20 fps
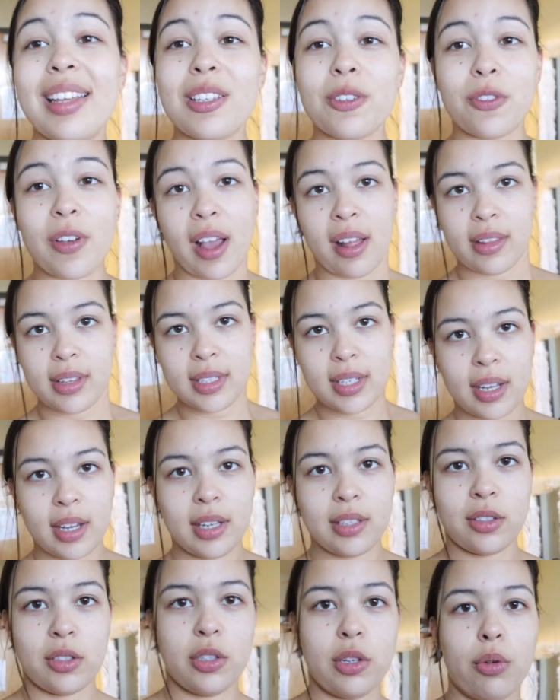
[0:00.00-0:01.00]
is
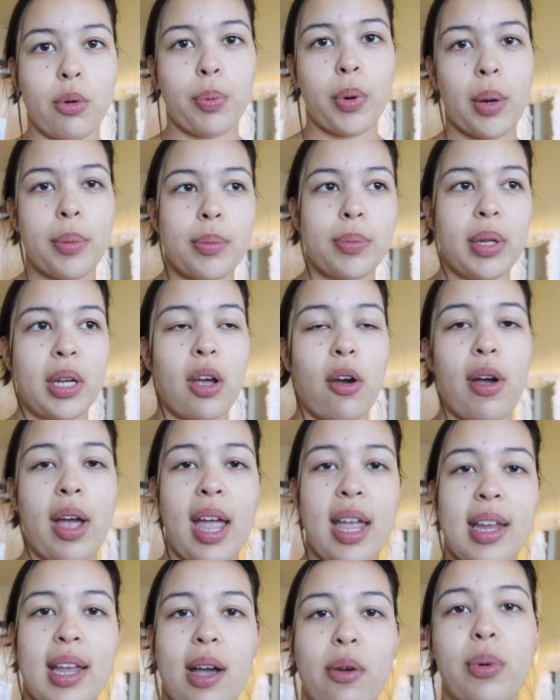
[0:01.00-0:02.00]
Valentine's, so we'll probably go
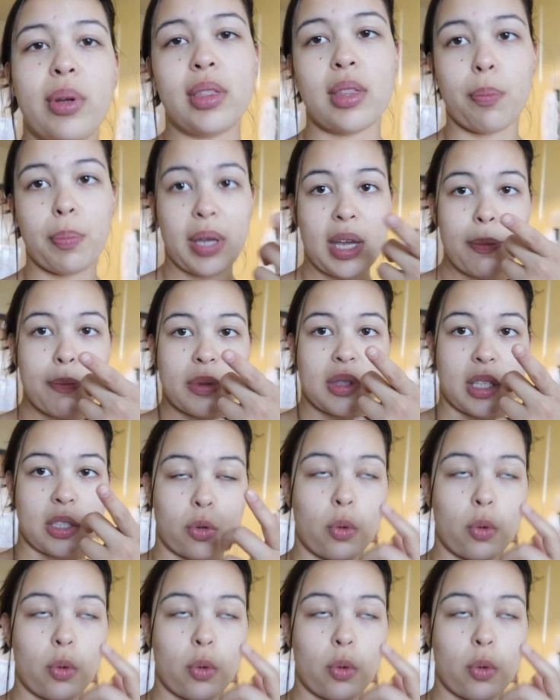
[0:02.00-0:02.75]
hang out with the peeps, the